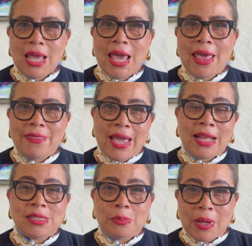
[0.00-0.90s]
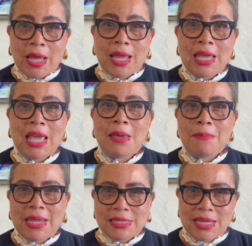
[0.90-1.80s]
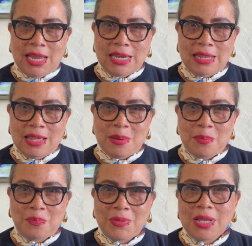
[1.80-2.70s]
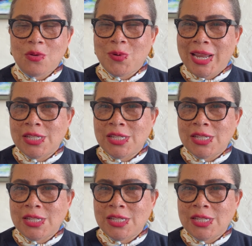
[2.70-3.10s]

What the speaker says: and that's by maintaining them, right?